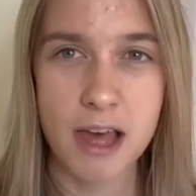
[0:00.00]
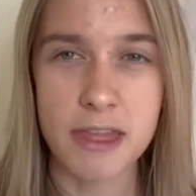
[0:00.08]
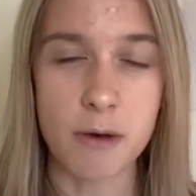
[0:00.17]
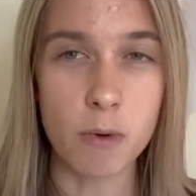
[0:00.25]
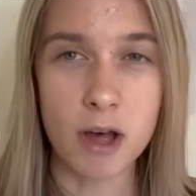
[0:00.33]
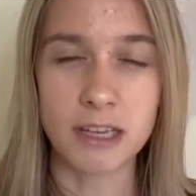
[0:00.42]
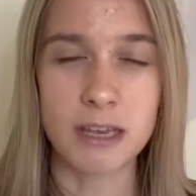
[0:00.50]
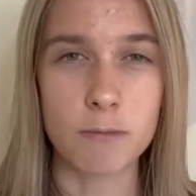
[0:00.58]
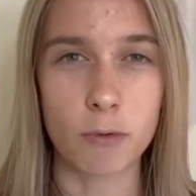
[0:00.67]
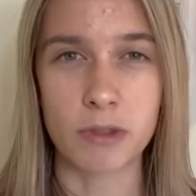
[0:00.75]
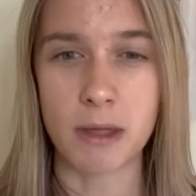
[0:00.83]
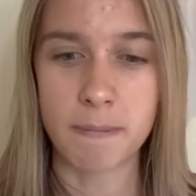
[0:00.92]
They're working
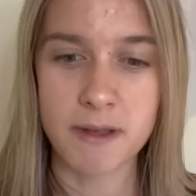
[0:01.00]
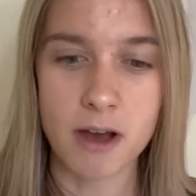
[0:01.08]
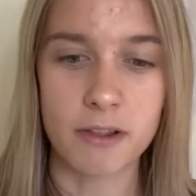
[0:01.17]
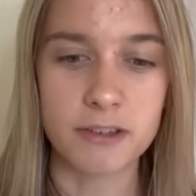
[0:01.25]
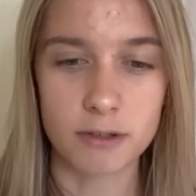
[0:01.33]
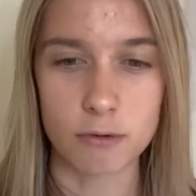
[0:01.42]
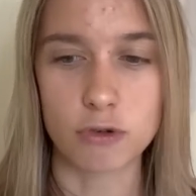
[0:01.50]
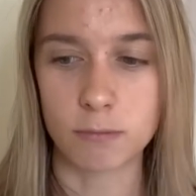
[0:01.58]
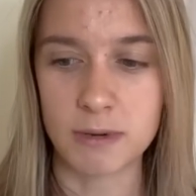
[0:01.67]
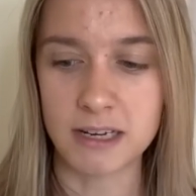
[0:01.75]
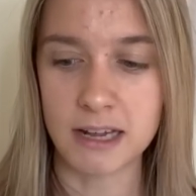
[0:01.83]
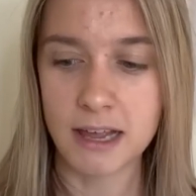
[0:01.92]
more on their PR, their social
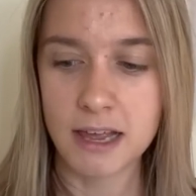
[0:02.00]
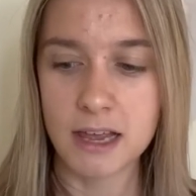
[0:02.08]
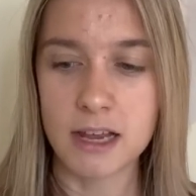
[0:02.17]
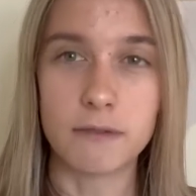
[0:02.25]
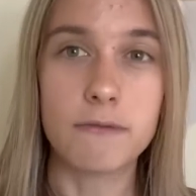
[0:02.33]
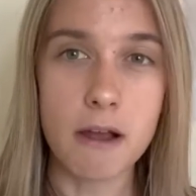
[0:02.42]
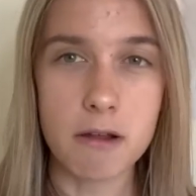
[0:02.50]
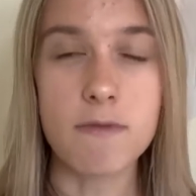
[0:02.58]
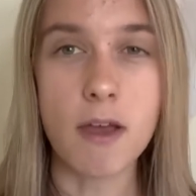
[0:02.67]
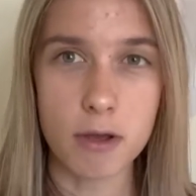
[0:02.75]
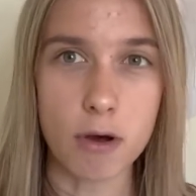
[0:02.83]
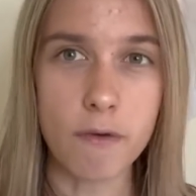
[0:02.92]
media. It's very,
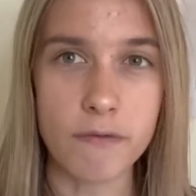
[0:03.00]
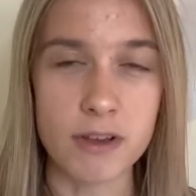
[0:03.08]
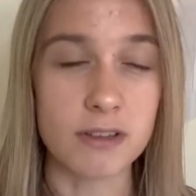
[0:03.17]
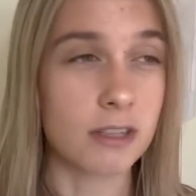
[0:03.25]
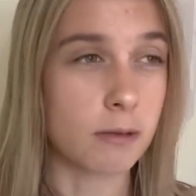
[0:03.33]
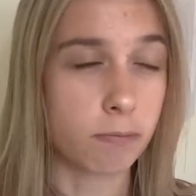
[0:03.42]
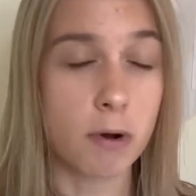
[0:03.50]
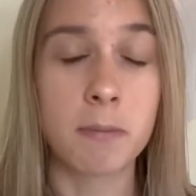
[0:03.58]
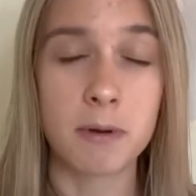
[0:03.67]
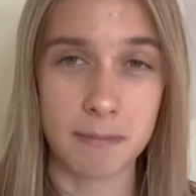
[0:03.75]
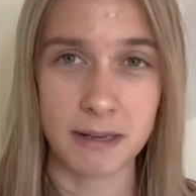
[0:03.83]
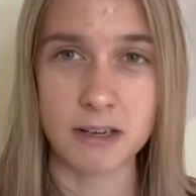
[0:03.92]
very obvious that the
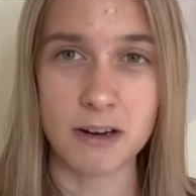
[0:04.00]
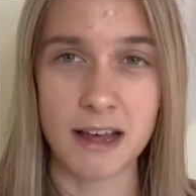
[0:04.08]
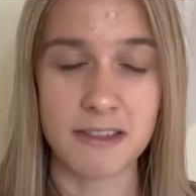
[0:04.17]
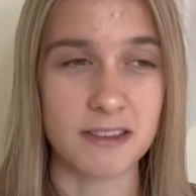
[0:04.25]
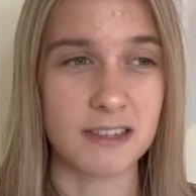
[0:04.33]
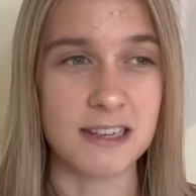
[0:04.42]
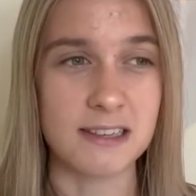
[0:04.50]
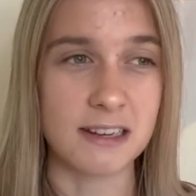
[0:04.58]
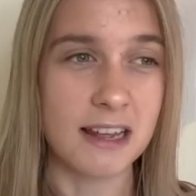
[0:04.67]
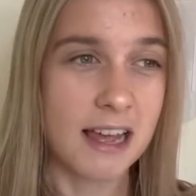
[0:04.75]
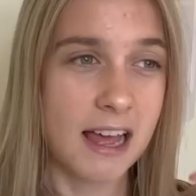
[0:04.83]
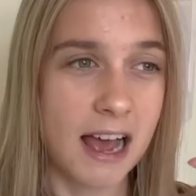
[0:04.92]
problem at Man United this season
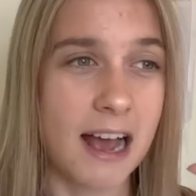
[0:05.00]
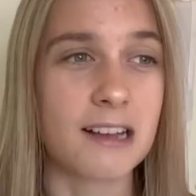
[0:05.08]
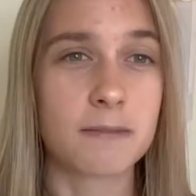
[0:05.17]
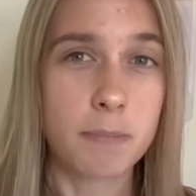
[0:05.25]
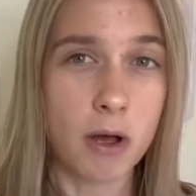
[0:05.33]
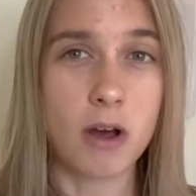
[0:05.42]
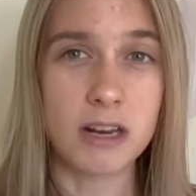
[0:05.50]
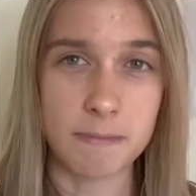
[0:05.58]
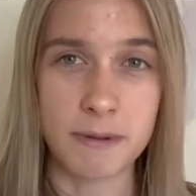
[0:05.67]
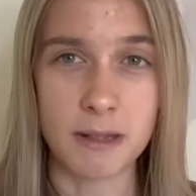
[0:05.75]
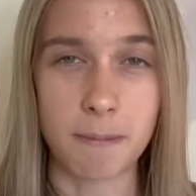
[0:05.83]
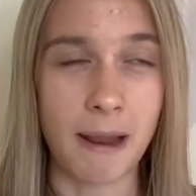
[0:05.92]
has partly
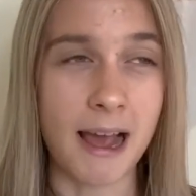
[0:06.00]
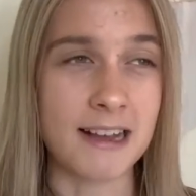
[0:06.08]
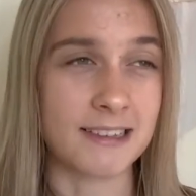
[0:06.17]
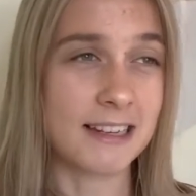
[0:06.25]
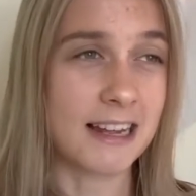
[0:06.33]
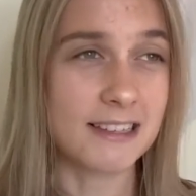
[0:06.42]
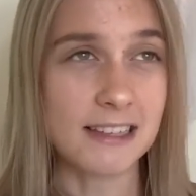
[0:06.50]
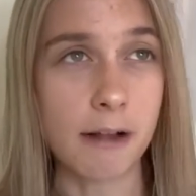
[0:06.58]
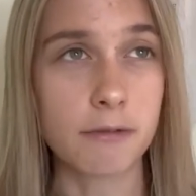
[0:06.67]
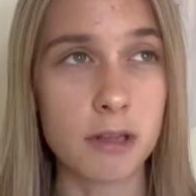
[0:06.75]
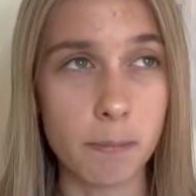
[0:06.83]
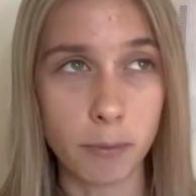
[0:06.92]
been the players, and that's down
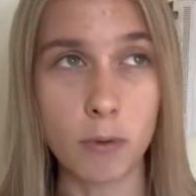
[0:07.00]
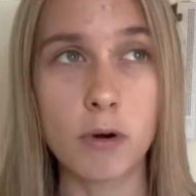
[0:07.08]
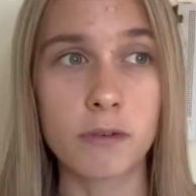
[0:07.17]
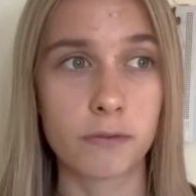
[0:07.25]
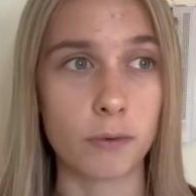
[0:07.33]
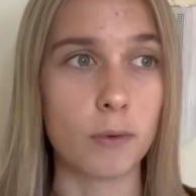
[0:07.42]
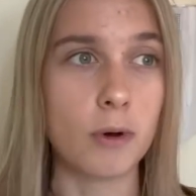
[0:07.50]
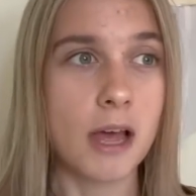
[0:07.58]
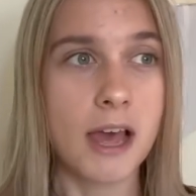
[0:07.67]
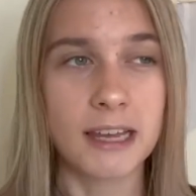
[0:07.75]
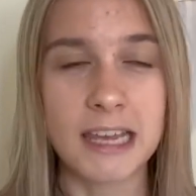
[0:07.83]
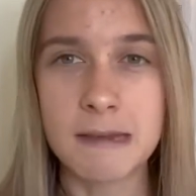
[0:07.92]
to the board for
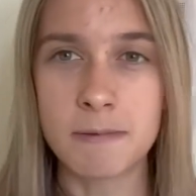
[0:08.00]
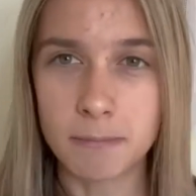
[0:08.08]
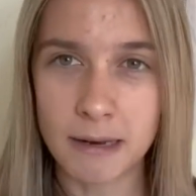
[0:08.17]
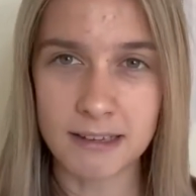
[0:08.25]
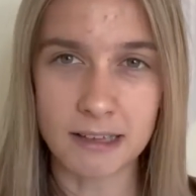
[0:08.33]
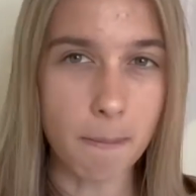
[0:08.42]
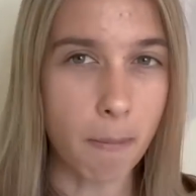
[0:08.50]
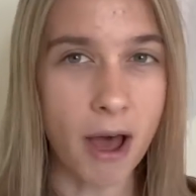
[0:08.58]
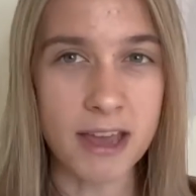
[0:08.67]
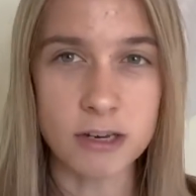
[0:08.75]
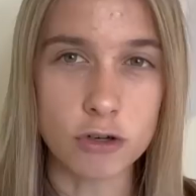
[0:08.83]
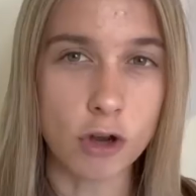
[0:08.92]
keeping players like
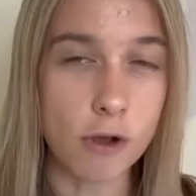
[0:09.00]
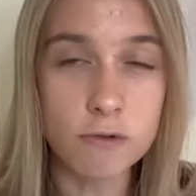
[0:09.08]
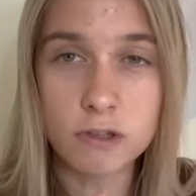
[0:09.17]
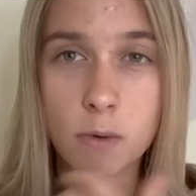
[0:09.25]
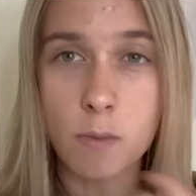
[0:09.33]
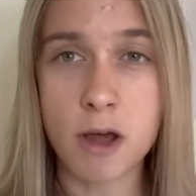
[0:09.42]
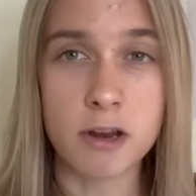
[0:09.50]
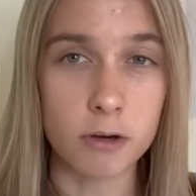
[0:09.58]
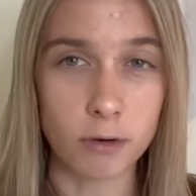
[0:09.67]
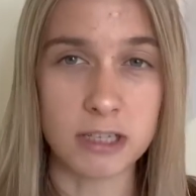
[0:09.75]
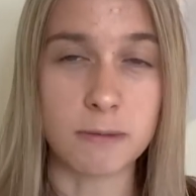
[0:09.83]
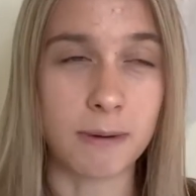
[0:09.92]
Bailly and Jones that weren't in
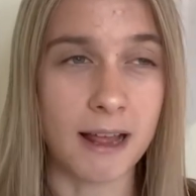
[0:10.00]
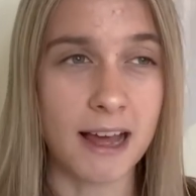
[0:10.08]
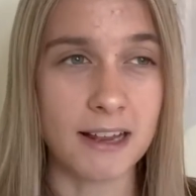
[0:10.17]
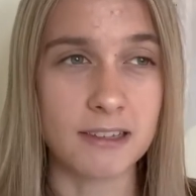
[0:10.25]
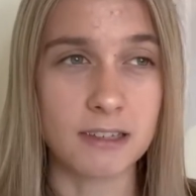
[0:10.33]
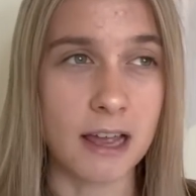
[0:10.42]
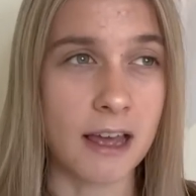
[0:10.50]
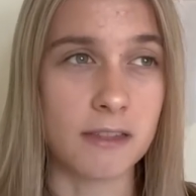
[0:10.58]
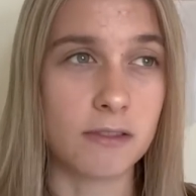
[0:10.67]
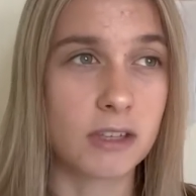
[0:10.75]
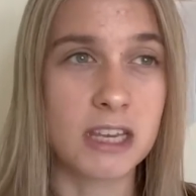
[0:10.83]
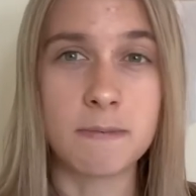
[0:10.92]
all these plans
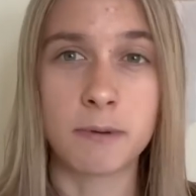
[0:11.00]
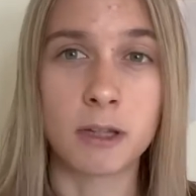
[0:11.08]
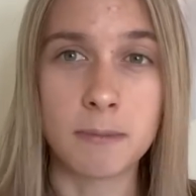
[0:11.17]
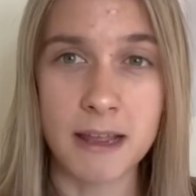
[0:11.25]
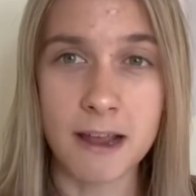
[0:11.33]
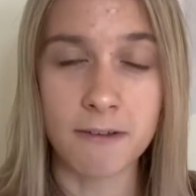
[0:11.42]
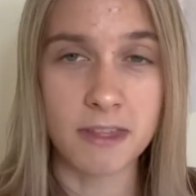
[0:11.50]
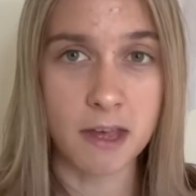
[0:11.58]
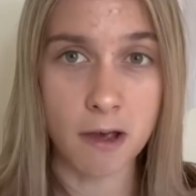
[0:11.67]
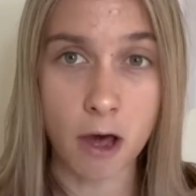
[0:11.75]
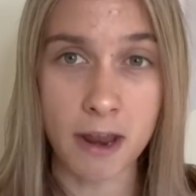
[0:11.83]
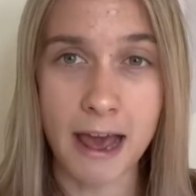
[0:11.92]
and keeping them here and
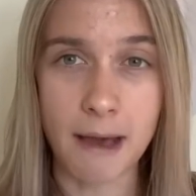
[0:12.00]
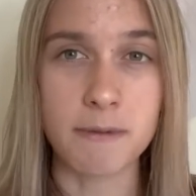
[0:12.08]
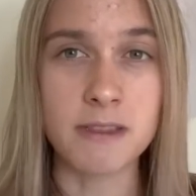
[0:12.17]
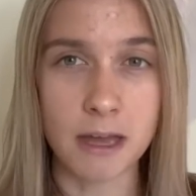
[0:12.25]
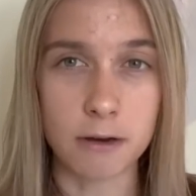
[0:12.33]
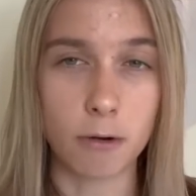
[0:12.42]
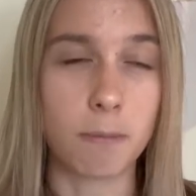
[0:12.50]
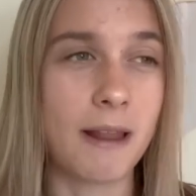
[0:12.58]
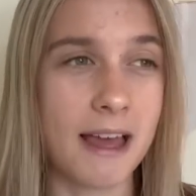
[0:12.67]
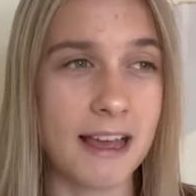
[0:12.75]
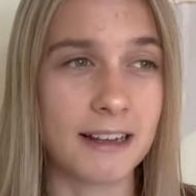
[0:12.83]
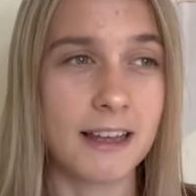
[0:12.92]
there unhappy they're not
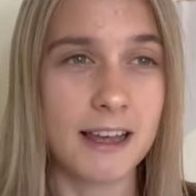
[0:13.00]
playing.